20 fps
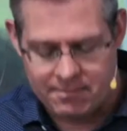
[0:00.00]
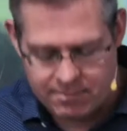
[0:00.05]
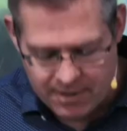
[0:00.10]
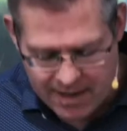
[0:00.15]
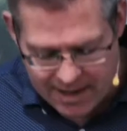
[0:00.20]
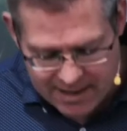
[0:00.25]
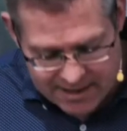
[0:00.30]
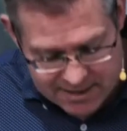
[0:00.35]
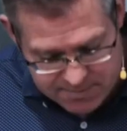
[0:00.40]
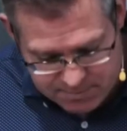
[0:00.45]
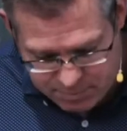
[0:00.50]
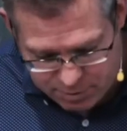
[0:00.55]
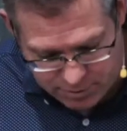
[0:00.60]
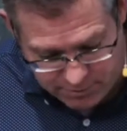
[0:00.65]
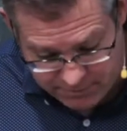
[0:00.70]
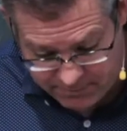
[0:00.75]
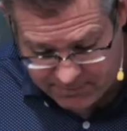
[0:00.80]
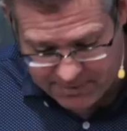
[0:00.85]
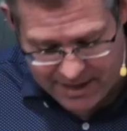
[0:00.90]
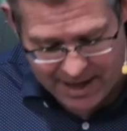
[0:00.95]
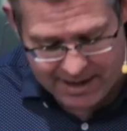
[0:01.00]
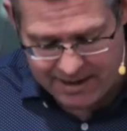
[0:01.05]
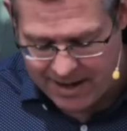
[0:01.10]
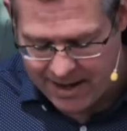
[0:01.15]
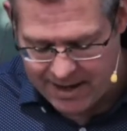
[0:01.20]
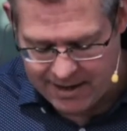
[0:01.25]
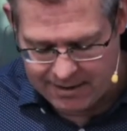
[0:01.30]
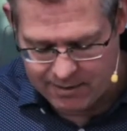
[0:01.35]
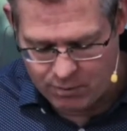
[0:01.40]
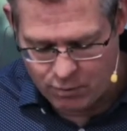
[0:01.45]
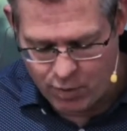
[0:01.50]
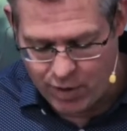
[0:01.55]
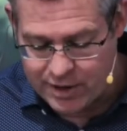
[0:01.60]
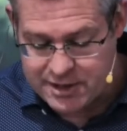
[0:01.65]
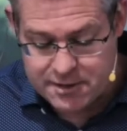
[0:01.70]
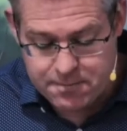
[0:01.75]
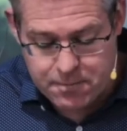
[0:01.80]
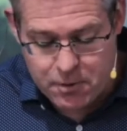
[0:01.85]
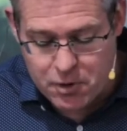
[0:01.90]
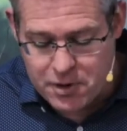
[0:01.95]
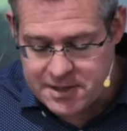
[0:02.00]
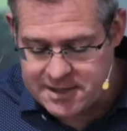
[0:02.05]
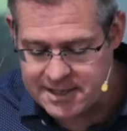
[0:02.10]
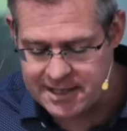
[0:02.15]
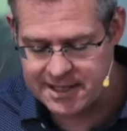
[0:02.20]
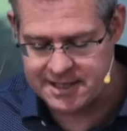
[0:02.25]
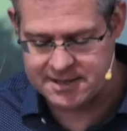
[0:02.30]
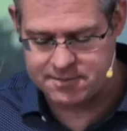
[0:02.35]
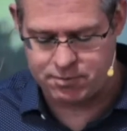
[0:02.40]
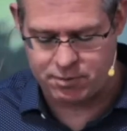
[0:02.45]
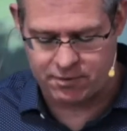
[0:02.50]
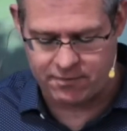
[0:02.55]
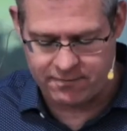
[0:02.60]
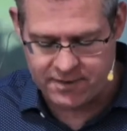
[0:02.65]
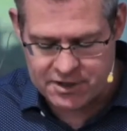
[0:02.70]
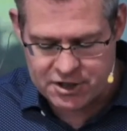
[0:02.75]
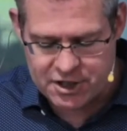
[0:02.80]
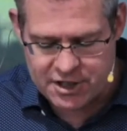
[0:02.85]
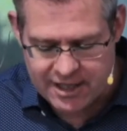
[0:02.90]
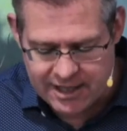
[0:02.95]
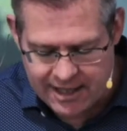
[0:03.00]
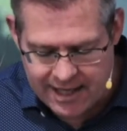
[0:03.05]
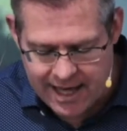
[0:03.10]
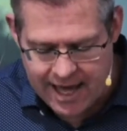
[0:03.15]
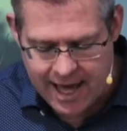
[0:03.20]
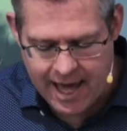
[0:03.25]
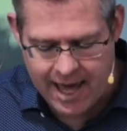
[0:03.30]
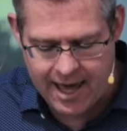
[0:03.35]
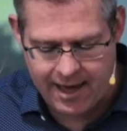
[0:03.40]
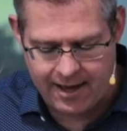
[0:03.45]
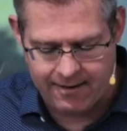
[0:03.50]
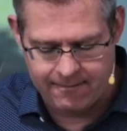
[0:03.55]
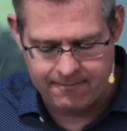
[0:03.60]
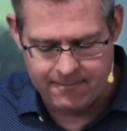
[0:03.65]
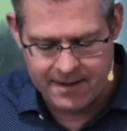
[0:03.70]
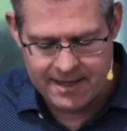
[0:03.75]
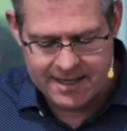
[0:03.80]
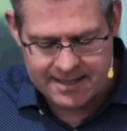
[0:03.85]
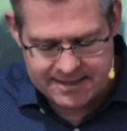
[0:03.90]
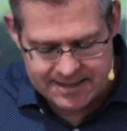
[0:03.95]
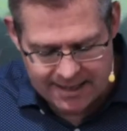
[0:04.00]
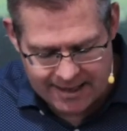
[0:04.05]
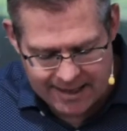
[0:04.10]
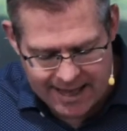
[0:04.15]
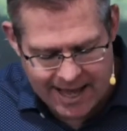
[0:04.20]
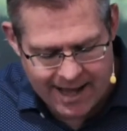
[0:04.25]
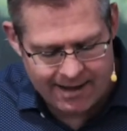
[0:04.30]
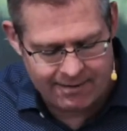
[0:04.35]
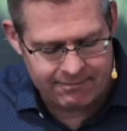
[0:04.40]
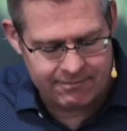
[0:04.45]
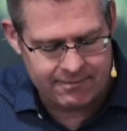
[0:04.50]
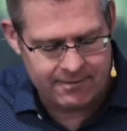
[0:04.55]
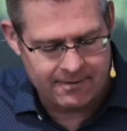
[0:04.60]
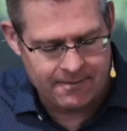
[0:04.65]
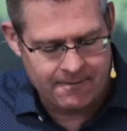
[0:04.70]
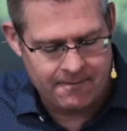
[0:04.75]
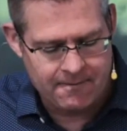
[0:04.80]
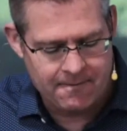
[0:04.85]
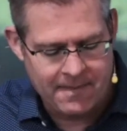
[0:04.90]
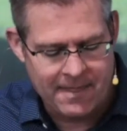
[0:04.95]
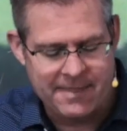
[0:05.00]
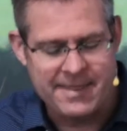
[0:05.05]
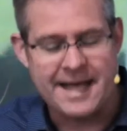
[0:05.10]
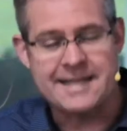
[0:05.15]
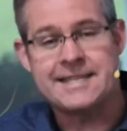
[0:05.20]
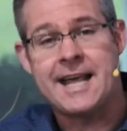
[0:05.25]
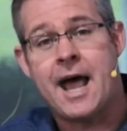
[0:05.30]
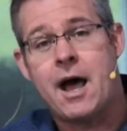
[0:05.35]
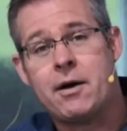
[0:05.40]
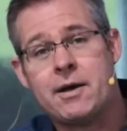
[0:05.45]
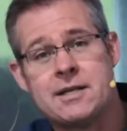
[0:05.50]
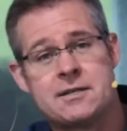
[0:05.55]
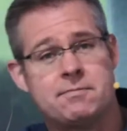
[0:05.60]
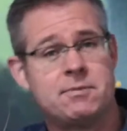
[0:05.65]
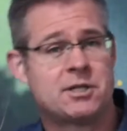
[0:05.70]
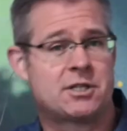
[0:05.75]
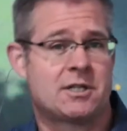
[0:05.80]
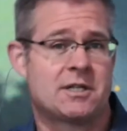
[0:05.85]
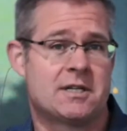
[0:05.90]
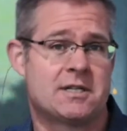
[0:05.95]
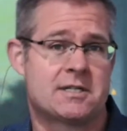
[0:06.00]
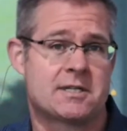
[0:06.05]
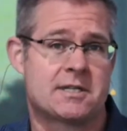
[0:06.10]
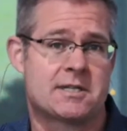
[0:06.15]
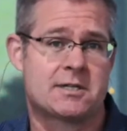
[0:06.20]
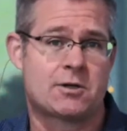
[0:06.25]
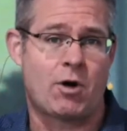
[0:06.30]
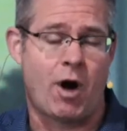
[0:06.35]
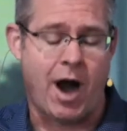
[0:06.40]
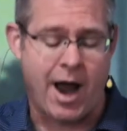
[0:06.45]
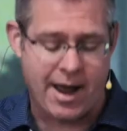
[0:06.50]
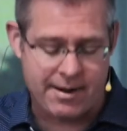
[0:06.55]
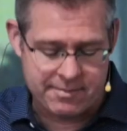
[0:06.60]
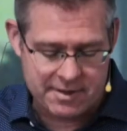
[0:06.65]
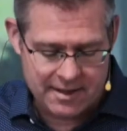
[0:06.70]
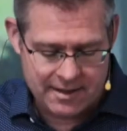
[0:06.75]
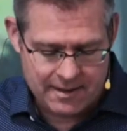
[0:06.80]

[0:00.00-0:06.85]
And, he's, and, and we're experiencing his provision and care, his love. That's how his mission is described.